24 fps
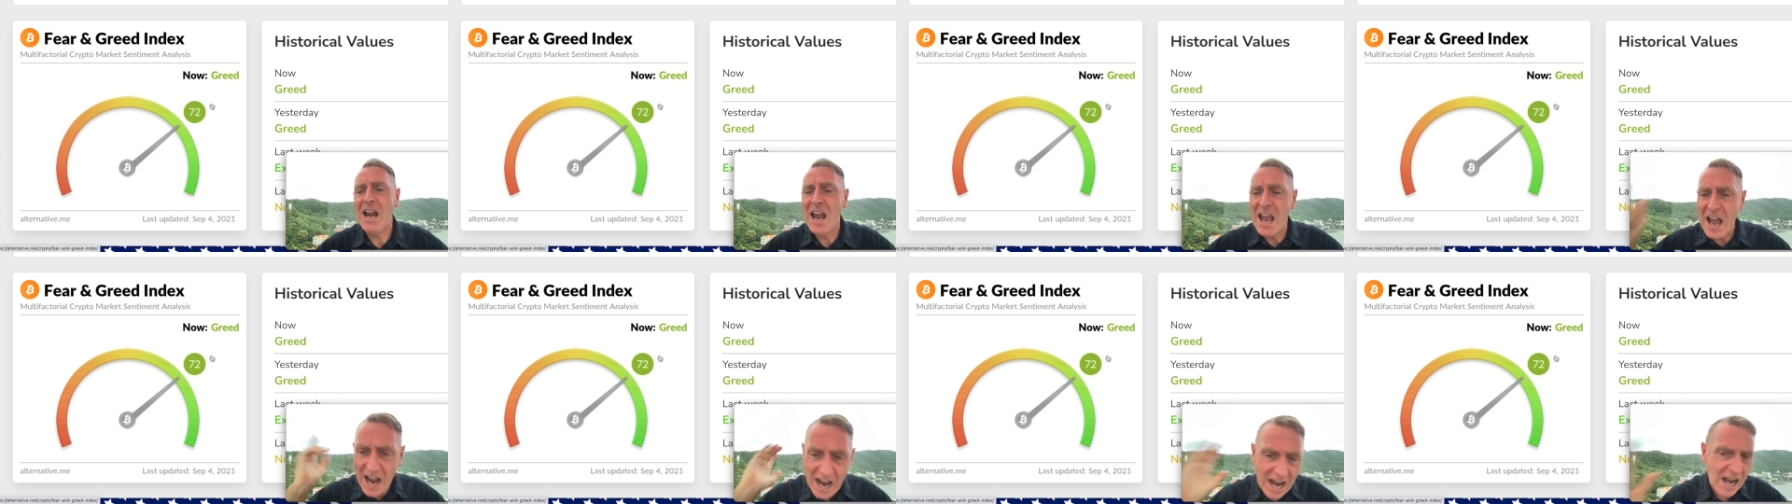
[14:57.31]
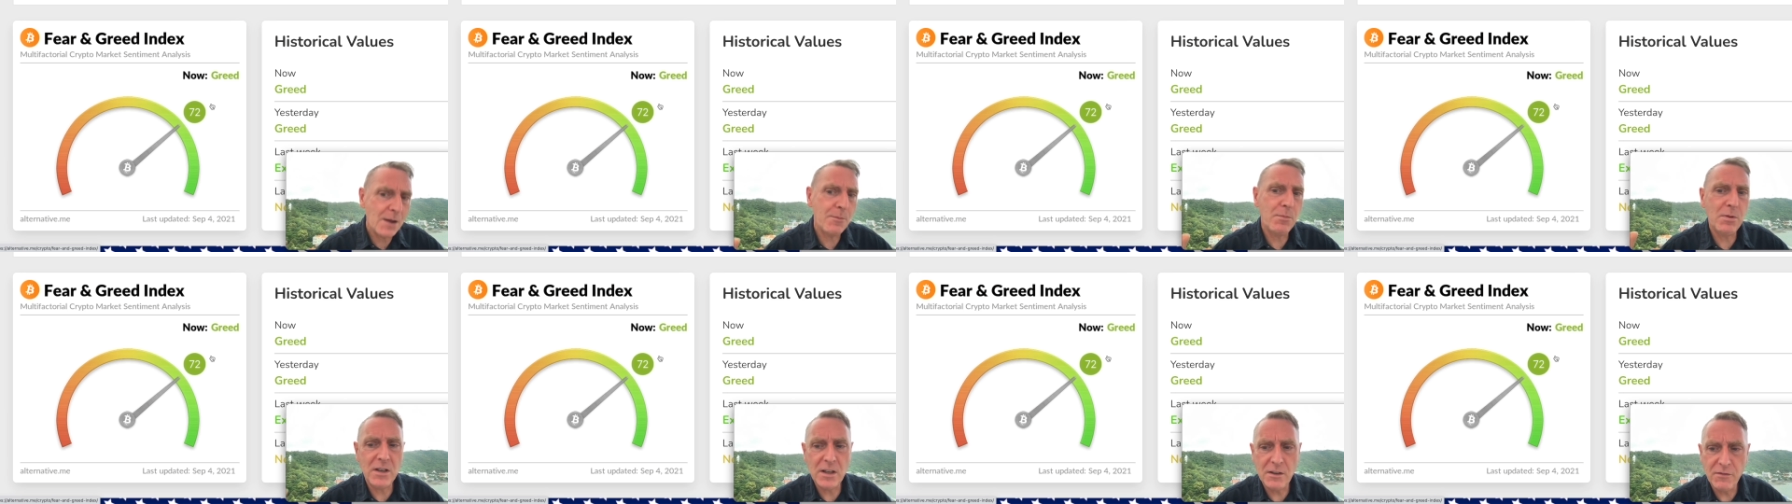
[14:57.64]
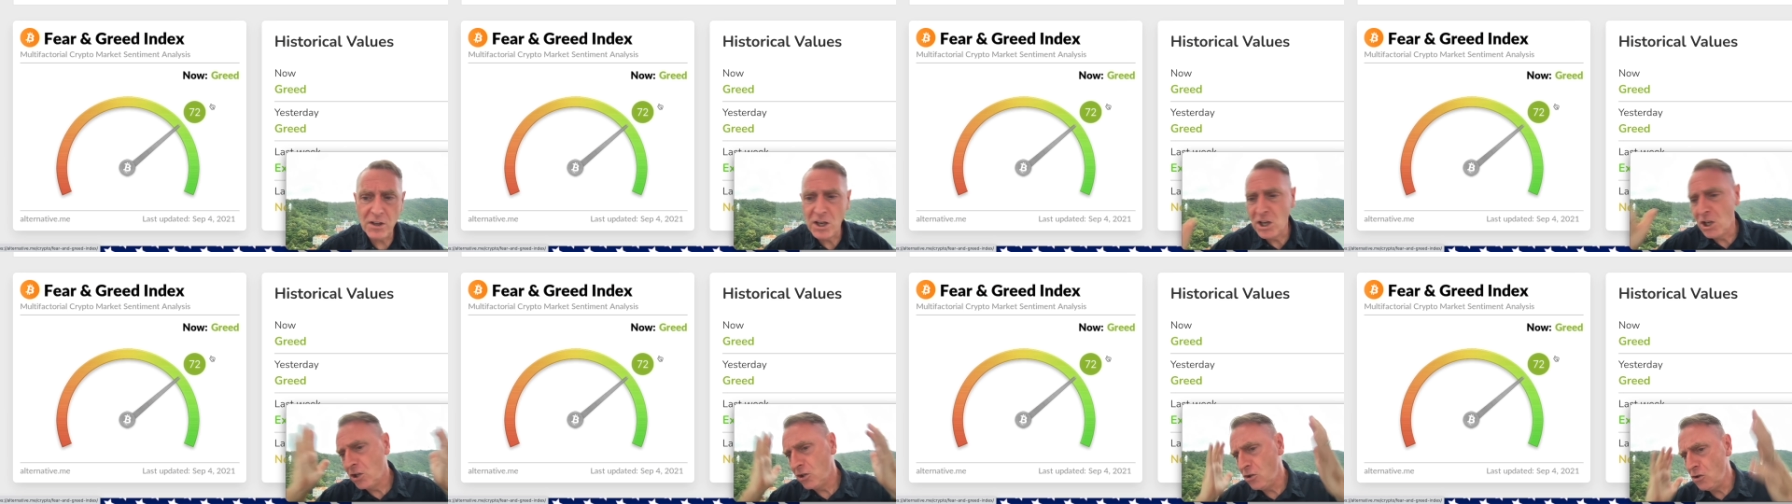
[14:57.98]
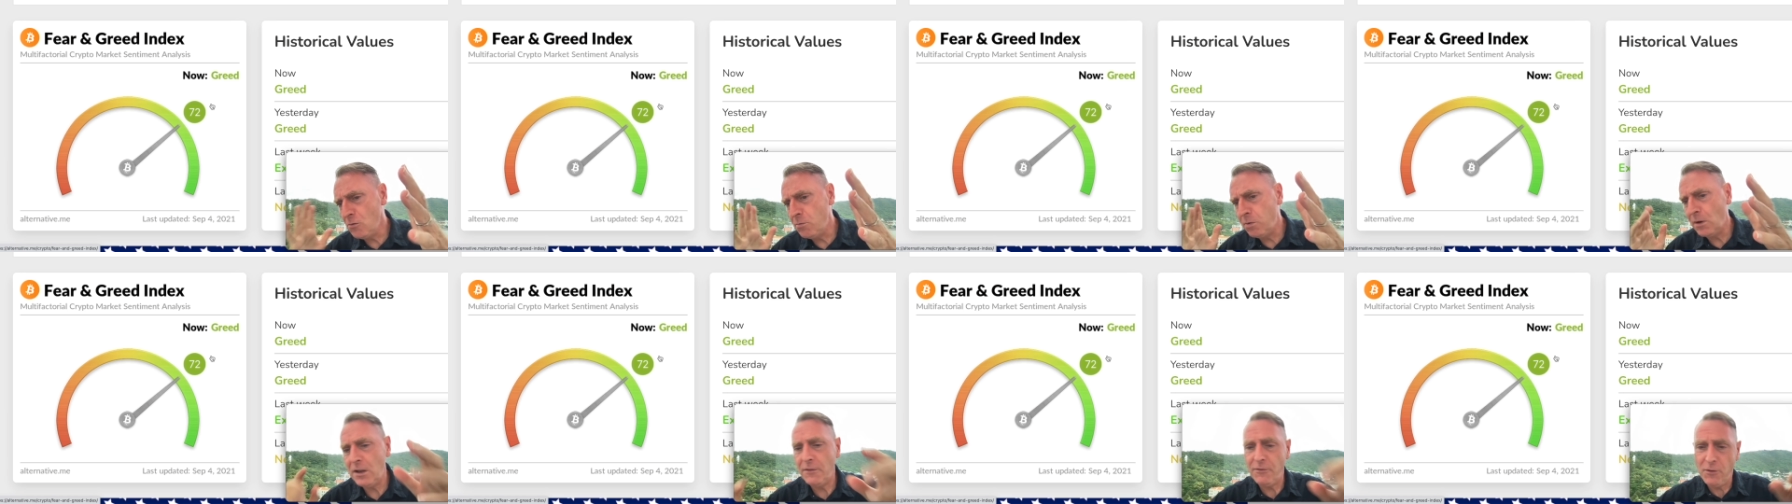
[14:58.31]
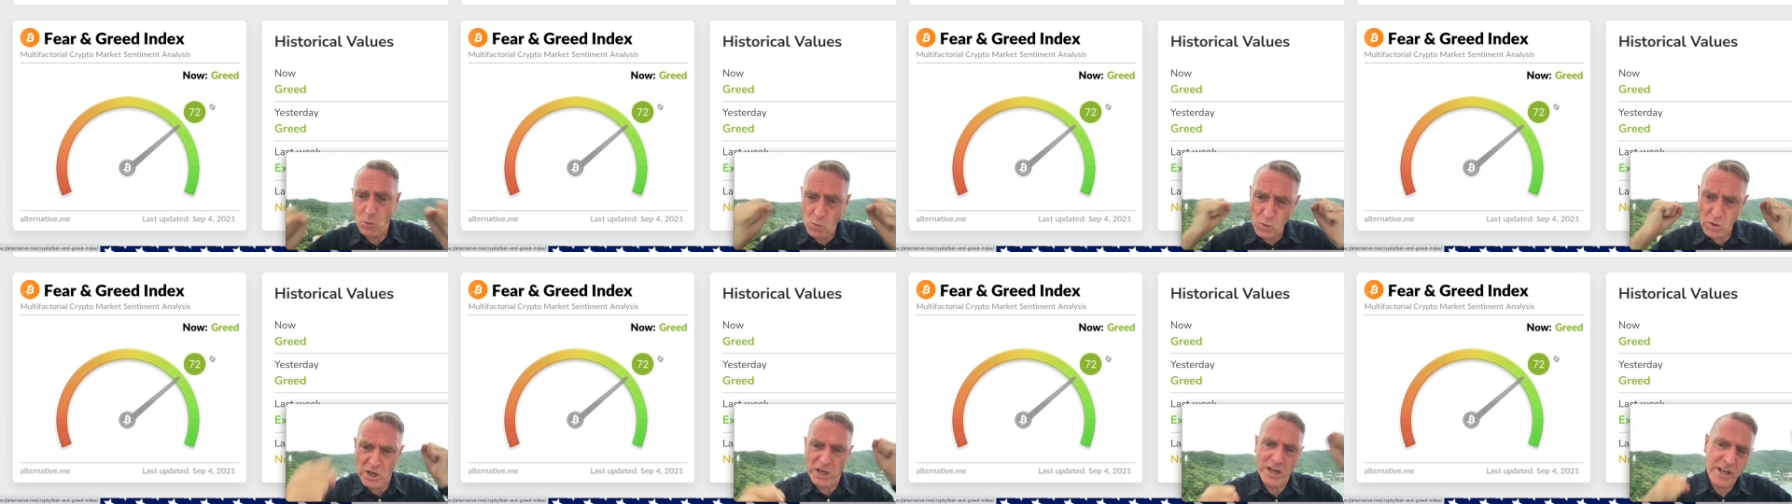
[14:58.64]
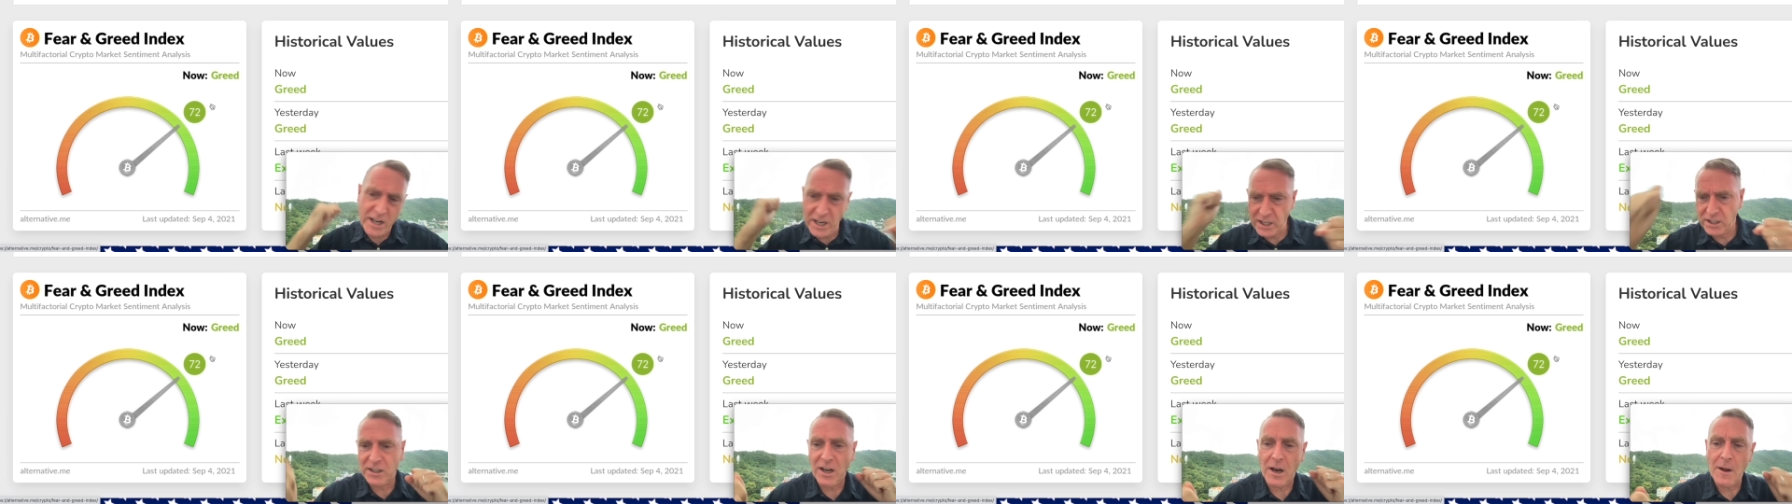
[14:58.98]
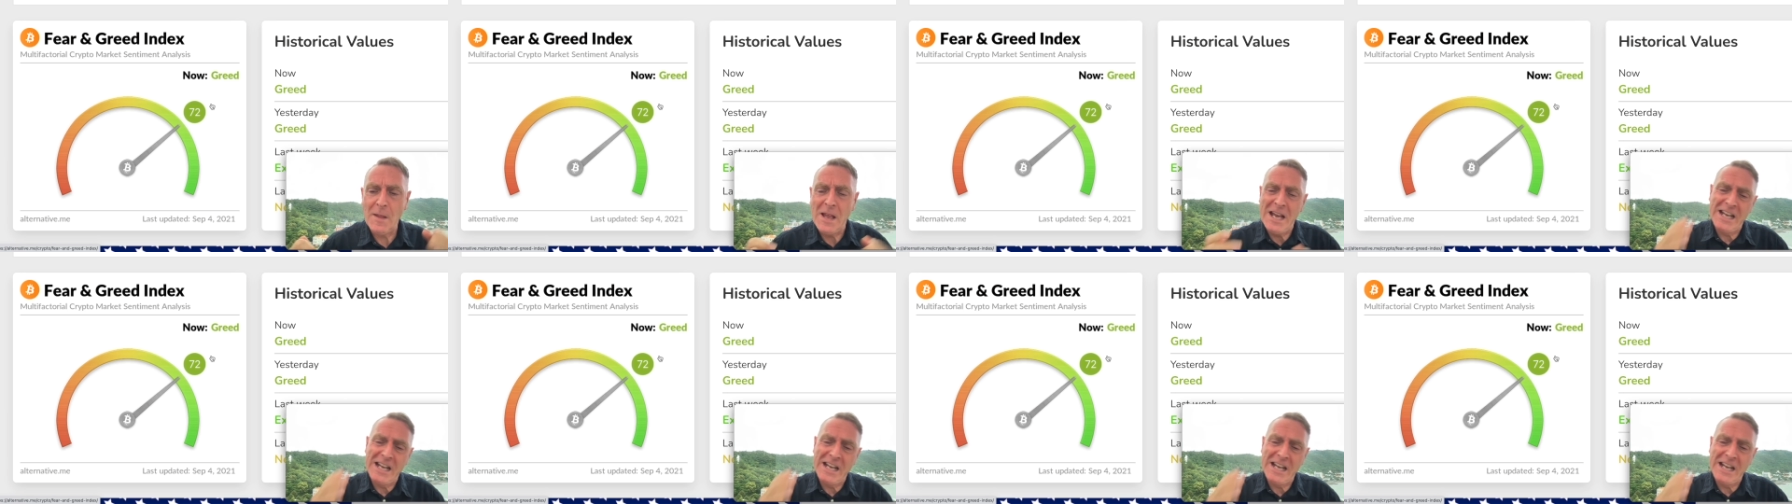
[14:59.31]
I believe it. You believe it. We're going to get there.